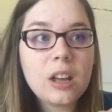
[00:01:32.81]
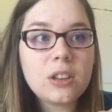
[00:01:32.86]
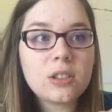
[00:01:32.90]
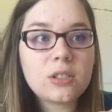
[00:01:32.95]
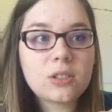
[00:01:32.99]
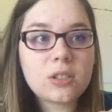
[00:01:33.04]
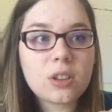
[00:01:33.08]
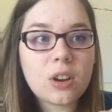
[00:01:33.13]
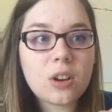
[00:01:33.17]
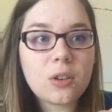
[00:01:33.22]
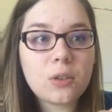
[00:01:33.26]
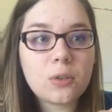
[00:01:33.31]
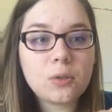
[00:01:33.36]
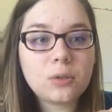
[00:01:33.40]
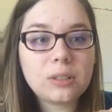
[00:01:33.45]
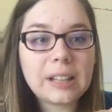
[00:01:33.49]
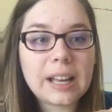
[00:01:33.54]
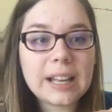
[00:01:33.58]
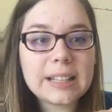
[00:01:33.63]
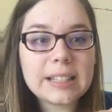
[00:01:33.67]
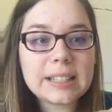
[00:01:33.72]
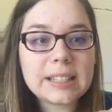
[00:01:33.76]
So
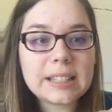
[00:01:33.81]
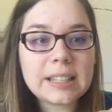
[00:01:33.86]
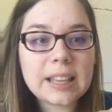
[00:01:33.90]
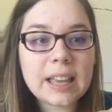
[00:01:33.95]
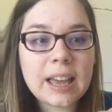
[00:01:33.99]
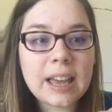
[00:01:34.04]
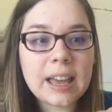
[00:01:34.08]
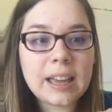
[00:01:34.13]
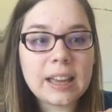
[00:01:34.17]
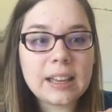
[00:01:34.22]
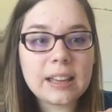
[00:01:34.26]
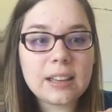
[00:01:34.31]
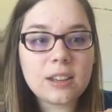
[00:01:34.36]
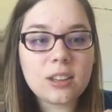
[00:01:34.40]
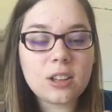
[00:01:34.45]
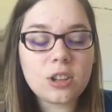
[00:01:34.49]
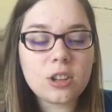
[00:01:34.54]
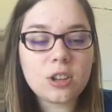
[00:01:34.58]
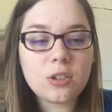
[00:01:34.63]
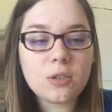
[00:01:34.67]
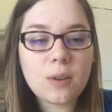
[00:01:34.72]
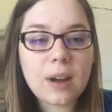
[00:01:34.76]
let's say
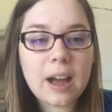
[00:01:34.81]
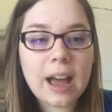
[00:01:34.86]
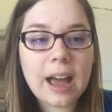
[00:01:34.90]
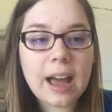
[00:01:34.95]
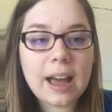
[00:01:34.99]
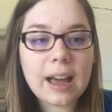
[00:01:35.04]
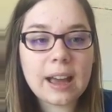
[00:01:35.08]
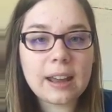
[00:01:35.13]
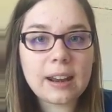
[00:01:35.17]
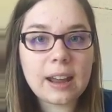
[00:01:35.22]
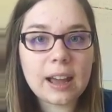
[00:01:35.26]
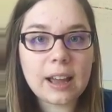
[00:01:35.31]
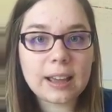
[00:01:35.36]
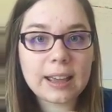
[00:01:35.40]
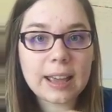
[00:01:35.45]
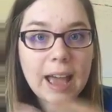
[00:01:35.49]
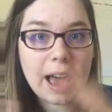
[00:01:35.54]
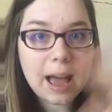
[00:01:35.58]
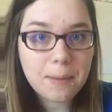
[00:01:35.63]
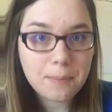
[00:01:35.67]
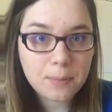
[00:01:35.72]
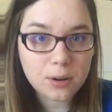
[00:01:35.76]
you had a
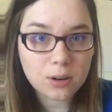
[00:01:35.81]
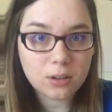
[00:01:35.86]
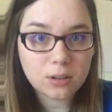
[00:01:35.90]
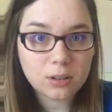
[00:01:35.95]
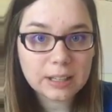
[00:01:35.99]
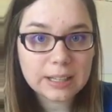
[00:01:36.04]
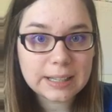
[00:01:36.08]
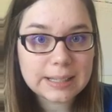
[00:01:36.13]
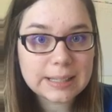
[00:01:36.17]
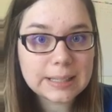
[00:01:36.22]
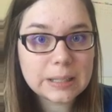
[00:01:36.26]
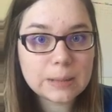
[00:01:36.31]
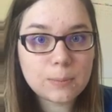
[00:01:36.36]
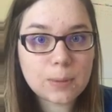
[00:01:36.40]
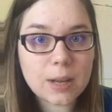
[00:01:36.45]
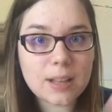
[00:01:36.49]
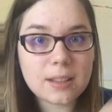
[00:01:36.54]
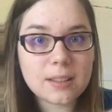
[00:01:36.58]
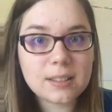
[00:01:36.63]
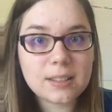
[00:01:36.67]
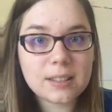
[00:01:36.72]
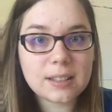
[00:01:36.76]
capital
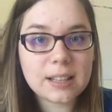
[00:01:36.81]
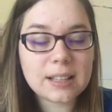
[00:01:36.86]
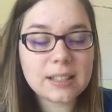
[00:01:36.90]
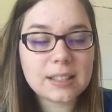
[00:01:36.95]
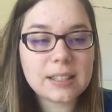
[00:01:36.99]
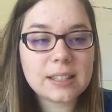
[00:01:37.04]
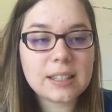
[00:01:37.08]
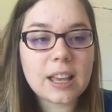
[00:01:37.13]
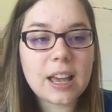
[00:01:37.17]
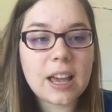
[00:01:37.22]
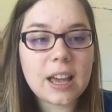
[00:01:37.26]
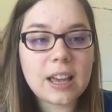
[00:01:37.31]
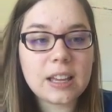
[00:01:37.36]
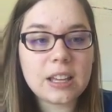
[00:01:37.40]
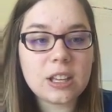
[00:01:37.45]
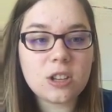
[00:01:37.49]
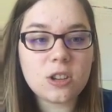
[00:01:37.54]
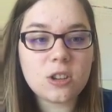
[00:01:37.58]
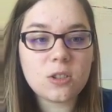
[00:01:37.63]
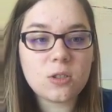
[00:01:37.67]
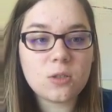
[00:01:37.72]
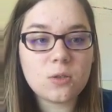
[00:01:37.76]
expense. Let's say
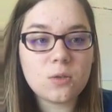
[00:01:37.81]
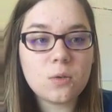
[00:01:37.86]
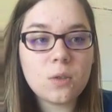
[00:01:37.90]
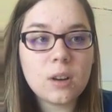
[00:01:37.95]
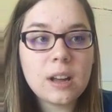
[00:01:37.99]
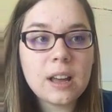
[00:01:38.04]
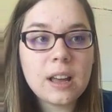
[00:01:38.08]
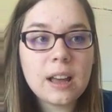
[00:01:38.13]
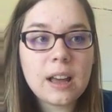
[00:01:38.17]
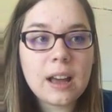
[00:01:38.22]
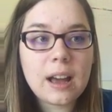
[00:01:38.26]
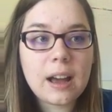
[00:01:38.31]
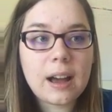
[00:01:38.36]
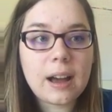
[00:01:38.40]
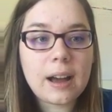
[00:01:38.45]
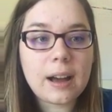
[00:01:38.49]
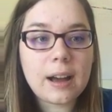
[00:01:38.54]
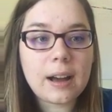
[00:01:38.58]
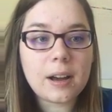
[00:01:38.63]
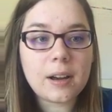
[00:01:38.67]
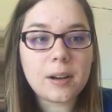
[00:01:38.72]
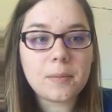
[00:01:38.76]
you
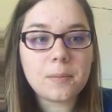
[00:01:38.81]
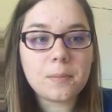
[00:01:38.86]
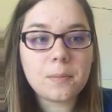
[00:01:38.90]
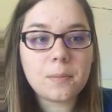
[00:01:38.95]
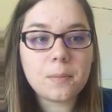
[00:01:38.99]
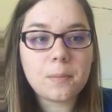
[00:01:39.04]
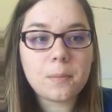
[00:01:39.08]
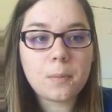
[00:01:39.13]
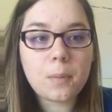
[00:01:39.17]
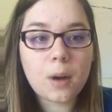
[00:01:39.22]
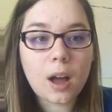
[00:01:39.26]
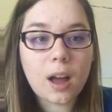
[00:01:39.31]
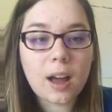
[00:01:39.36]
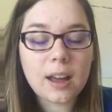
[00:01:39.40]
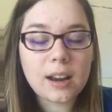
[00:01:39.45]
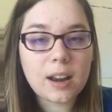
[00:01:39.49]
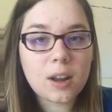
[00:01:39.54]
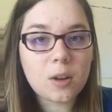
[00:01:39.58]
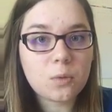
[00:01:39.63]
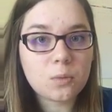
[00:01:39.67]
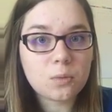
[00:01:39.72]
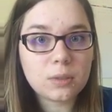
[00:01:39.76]

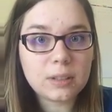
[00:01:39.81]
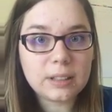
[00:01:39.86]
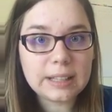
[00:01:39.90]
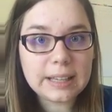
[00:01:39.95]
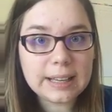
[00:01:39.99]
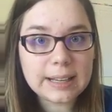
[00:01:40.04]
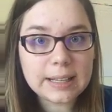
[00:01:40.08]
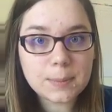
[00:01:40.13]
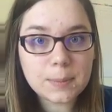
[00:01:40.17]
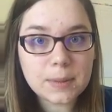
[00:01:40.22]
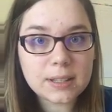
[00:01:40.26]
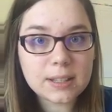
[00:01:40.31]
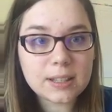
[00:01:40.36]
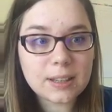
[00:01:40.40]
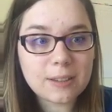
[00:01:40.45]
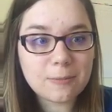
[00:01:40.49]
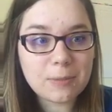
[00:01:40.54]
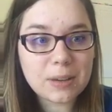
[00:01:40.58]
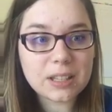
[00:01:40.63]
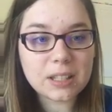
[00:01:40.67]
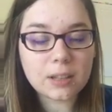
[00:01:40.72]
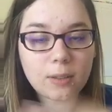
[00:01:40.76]
bought a really
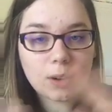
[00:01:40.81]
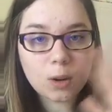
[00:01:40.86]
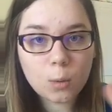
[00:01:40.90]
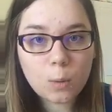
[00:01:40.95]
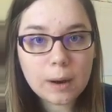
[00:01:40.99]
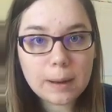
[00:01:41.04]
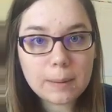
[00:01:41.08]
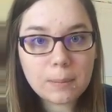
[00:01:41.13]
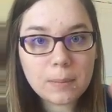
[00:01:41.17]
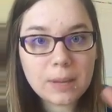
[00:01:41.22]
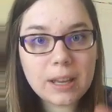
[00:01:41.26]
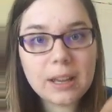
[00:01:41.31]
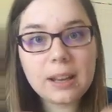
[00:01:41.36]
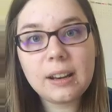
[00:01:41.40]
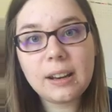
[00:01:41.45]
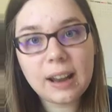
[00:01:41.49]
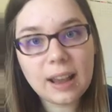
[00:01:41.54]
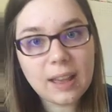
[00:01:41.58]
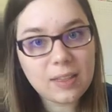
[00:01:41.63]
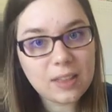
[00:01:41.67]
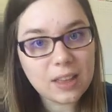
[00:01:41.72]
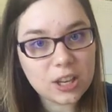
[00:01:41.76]
expensive piece of
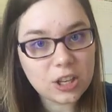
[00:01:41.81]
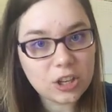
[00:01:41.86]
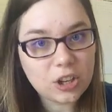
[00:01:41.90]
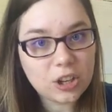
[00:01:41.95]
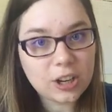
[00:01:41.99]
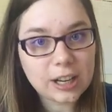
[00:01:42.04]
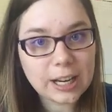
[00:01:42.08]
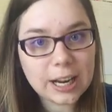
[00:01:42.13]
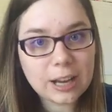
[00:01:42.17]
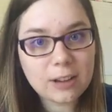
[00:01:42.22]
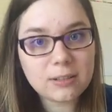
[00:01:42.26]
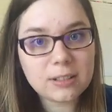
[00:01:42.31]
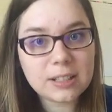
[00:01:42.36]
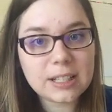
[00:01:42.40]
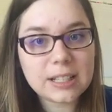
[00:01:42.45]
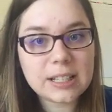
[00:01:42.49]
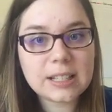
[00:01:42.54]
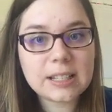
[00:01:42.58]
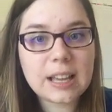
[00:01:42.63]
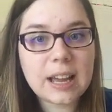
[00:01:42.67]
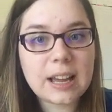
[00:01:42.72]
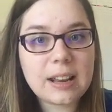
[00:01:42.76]
equipment and then your accountant
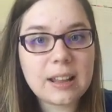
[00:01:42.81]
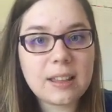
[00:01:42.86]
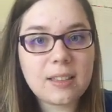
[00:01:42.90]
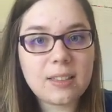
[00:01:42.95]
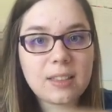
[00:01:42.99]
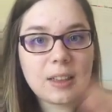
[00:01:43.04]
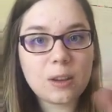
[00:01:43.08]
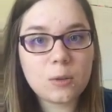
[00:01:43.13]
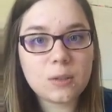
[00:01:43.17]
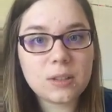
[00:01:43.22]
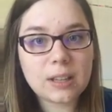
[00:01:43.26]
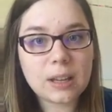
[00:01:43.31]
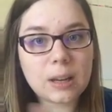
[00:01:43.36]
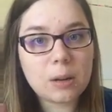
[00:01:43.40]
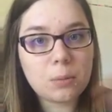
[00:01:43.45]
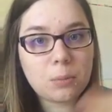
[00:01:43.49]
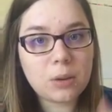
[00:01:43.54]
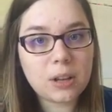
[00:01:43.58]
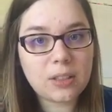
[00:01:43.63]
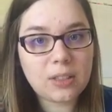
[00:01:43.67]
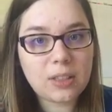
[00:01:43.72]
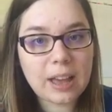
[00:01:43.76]
decided he was going to
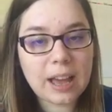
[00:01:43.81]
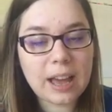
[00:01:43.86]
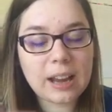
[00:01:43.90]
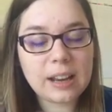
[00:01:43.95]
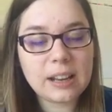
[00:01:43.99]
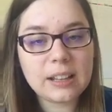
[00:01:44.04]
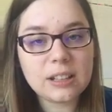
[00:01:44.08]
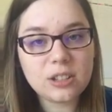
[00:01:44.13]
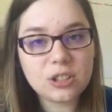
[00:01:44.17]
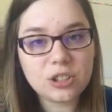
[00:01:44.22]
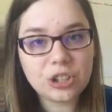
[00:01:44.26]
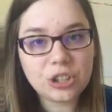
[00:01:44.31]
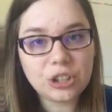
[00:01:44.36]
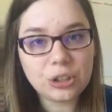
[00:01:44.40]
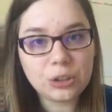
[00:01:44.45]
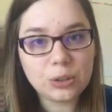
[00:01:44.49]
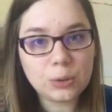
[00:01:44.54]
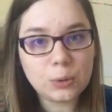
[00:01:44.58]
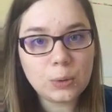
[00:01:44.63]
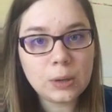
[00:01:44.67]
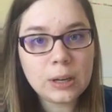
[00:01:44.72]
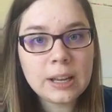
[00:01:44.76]
put that
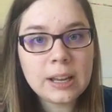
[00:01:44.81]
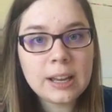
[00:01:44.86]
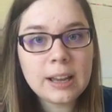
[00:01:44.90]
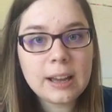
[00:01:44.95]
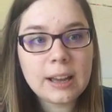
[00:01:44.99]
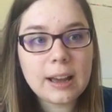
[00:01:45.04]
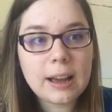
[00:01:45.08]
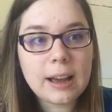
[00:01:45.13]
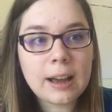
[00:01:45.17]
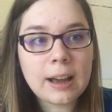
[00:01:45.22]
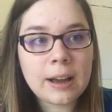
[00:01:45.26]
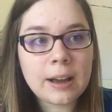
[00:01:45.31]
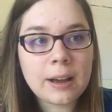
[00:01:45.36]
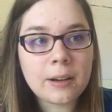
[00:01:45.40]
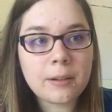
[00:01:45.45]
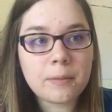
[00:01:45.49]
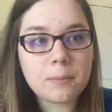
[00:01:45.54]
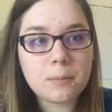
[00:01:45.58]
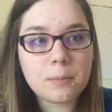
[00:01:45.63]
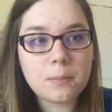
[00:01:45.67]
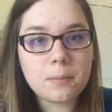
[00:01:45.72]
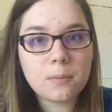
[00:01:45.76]
into
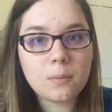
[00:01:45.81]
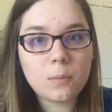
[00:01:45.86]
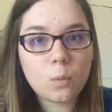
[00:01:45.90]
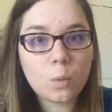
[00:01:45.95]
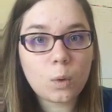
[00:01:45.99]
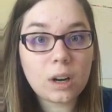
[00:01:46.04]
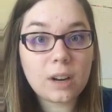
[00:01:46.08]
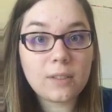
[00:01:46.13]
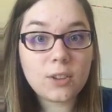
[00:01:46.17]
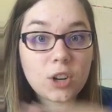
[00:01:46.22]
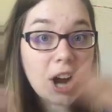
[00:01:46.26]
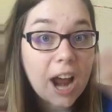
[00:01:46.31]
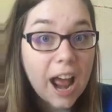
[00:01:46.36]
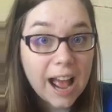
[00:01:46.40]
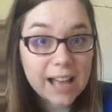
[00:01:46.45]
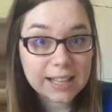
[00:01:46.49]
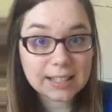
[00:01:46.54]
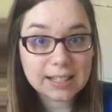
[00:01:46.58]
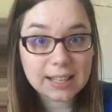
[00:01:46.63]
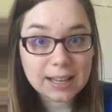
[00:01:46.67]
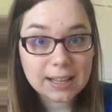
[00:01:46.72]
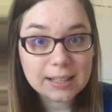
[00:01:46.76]
one of your
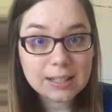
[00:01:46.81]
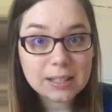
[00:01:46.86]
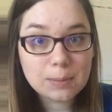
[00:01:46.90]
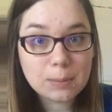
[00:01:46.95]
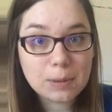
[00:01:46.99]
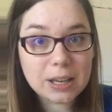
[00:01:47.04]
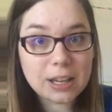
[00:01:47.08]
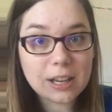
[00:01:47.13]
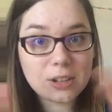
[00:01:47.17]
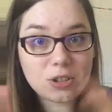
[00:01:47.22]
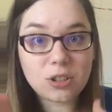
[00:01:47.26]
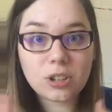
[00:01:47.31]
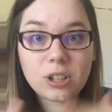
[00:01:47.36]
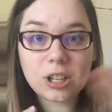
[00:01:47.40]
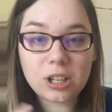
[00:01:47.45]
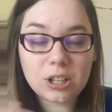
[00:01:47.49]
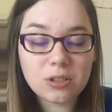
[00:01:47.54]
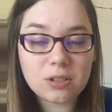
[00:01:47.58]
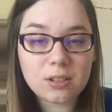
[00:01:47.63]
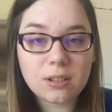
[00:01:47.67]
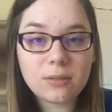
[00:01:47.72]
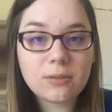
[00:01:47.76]
assets because you're going
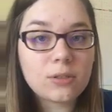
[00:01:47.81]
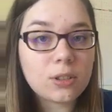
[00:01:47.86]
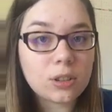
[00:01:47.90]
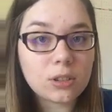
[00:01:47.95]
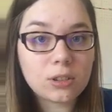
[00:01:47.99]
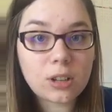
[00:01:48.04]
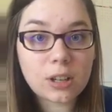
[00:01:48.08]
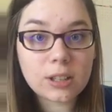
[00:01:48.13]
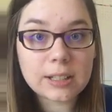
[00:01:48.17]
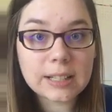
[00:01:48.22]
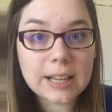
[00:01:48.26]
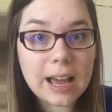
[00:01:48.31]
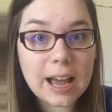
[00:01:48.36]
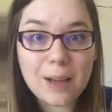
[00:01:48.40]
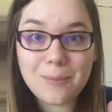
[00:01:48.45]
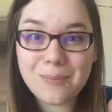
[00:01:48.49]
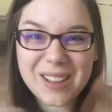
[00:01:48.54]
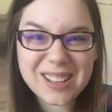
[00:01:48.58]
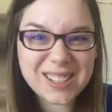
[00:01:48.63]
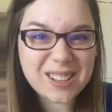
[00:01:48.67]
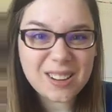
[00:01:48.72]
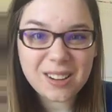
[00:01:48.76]
to use it for a long time.
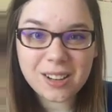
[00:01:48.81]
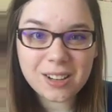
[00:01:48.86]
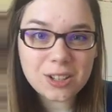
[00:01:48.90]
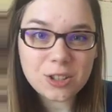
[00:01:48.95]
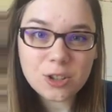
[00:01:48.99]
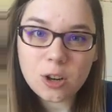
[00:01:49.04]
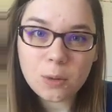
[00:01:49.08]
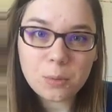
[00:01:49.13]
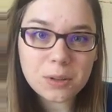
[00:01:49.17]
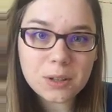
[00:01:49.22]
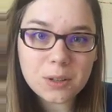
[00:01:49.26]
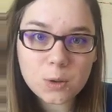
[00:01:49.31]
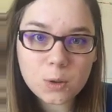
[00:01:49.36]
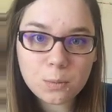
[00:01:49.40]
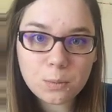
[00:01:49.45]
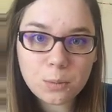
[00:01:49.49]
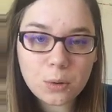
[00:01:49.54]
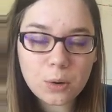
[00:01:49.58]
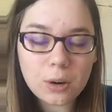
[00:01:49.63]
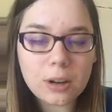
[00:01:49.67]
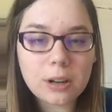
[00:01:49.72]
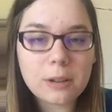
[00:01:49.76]
That's not going to show up on this
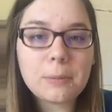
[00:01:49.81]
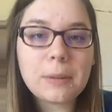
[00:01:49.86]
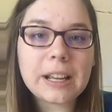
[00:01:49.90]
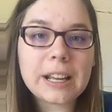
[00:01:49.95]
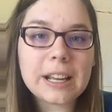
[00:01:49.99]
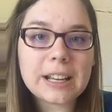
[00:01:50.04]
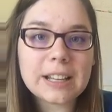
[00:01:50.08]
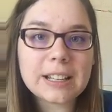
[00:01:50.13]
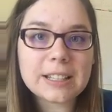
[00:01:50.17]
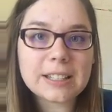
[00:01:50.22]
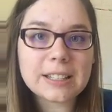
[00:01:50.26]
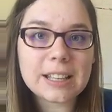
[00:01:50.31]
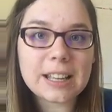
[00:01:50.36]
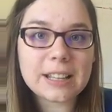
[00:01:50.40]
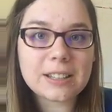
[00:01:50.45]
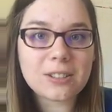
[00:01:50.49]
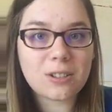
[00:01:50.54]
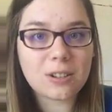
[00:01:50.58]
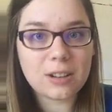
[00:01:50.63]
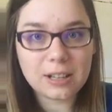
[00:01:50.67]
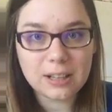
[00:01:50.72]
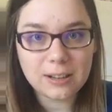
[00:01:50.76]
report because
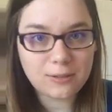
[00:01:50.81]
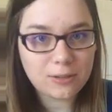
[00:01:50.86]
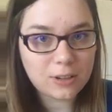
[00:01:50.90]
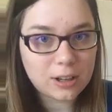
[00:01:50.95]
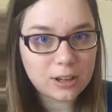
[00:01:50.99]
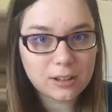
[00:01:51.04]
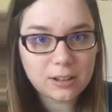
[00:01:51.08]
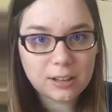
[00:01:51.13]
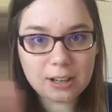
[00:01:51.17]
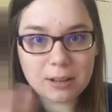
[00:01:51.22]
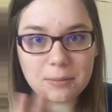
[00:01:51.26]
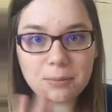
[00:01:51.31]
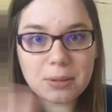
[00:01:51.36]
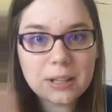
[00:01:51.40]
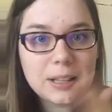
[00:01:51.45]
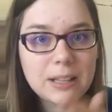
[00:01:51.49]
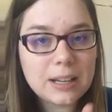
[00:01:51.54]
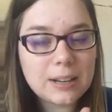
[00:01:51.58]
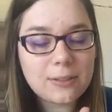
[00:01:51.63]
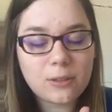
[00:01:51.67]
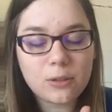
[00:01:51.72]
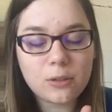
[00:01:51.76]
it's on a
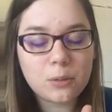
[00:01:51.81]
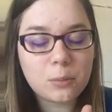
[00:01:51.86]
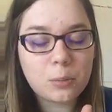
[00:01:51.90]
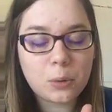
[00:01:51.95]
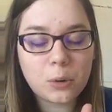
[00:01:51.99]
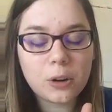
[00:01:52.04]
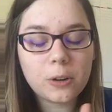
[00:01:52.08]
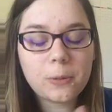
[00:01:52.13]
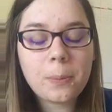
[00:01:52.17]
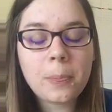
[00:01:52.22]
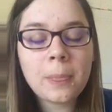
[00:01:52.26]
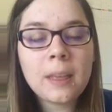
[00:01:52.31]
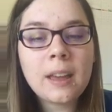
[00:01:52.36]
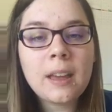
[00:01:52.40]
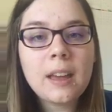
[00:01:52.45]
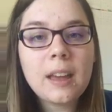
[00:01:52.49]
completely different report.